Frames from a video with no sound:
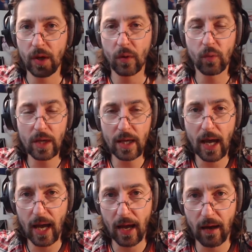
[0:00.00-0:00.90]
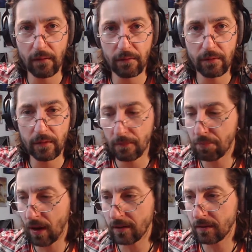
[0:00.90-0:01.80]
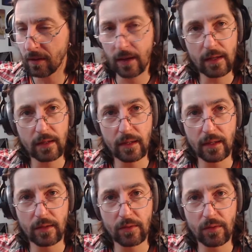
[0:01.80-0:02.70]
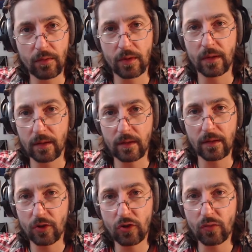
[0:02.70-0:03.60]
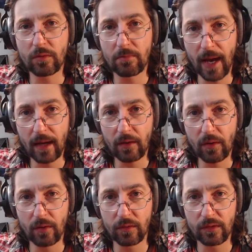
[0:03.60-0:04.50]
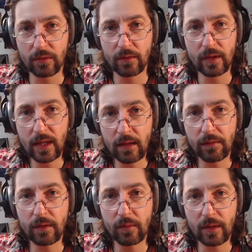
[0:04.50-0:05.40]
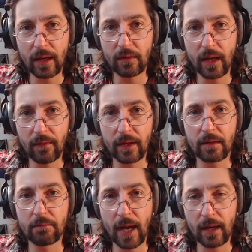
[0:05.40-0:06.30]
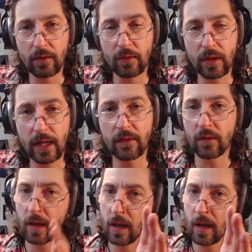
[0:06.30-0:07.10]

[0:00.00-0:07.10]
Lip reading: we have the possibility to shoot macros even without having a macro lens,